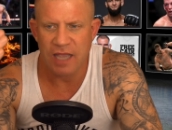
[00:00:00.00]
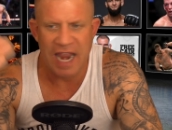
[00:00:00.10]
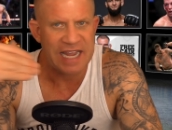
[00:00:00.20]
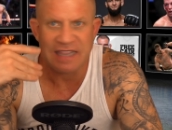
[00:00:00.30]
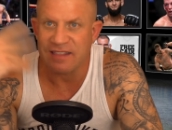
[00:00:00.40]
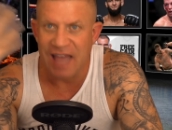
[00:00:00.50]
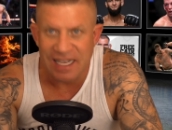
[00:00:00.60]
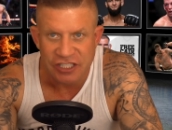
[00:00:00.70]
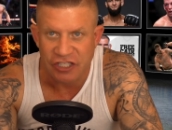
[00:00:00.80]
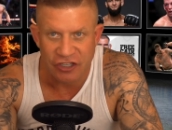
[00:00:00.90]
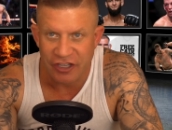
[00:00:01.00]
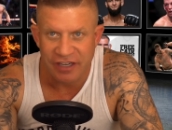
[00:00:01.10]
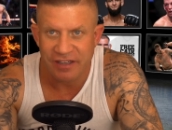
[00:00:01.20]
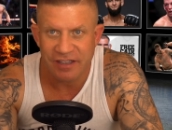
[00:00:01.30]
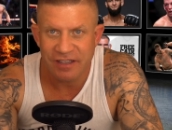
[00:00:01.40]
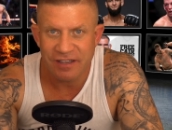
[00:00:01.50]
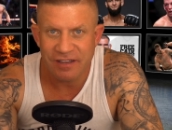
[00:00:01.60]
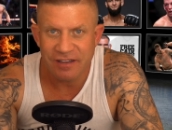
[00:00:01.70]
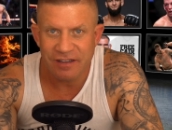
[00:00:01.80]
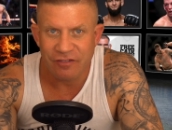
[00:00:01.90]
any less good,
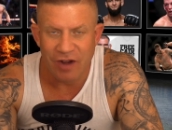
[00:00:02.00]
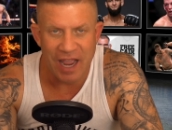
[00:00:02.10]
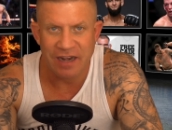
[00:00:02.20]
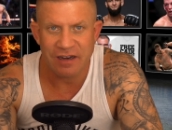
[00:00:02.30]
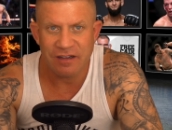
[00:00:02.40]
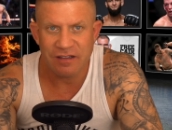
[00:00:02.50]
right?